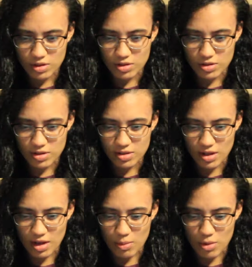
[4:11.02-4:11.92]
There's this
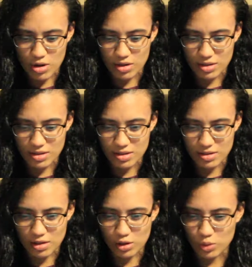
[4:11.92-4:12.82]
thing I'm on that
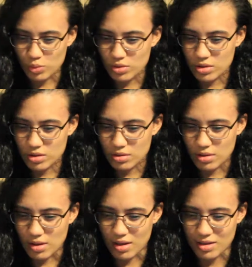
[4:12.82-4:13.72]
says loot,
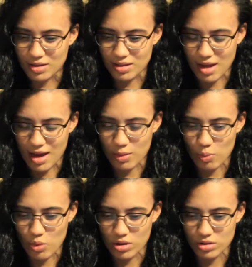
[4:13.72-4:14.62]
and then it says item
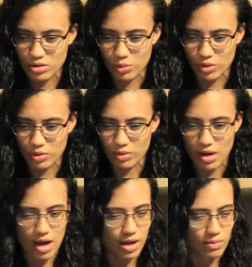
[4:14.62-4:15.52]
1, 2, and
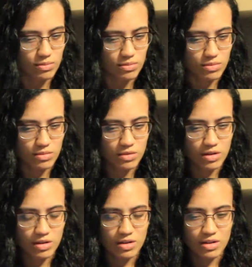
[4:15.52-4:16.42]
3. I am
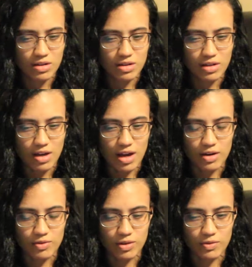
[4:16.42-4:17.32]
kind
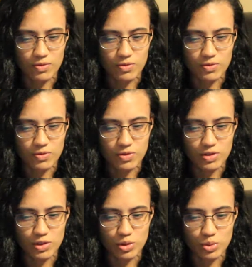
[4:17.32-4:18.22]
of
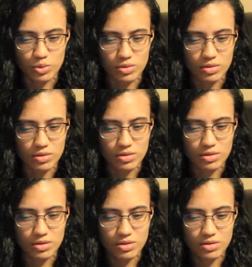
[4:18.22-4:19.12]
confused.